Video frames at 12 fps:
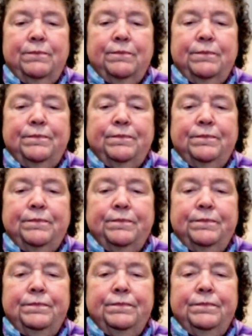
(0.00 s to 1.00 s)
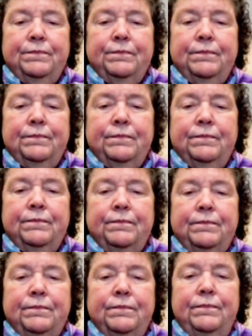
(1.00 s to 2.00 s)

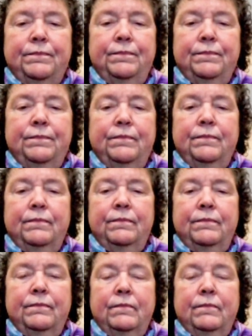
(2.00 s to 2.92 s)
Nobody speaks.